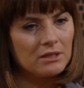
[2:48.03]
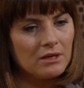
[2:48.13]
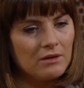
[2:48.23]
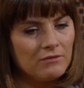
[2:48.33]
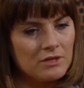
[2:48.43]

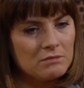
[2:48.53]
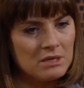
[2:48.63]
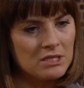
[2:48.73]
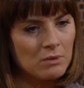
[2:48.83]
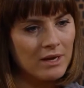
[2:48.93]
if this
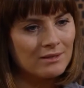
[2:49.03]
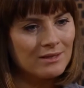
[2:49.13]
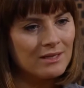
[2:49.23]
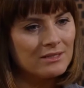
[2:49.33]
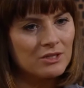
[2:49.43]
means what I
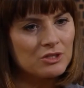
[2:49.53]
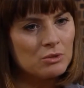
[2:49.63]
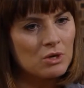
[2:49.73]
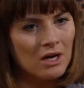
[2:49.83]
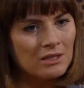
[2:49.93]
think it does, you
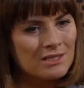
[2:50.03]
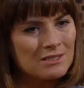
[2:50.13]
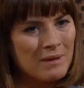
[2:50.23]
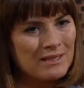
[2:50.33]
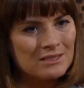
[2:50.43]
can't
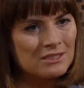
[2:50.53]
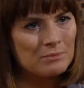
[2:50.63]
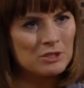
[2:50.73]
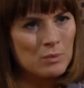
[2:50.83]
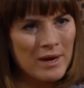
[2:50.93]
expect it to
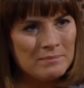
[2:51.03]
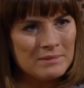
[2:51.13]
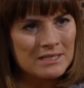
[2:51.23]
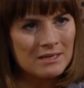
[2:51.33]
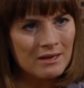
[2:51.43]
persuade me
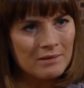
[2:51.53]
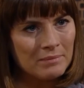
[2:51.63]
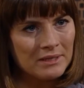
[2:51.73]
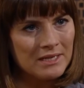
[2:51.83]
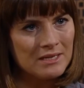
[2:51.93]
to like
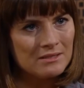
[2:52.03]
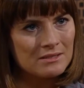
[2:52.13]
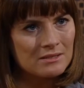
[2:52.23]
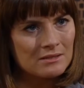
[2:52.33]
Bernice.